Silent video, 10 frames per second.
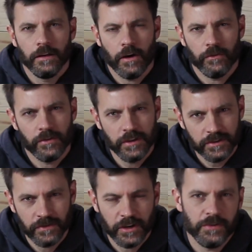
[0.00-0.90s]
Now,
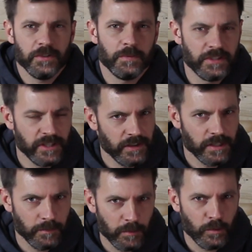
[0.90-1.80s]
this video is specific
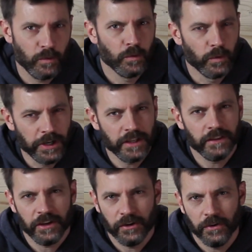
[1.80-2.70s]
to people who are running
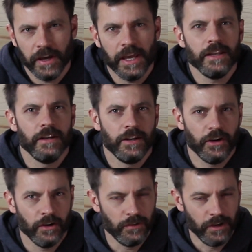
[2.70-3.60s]
the Hero 8 and
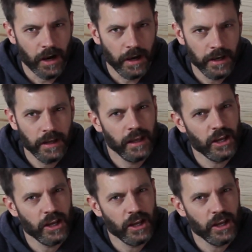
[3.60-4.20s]
Hero 9.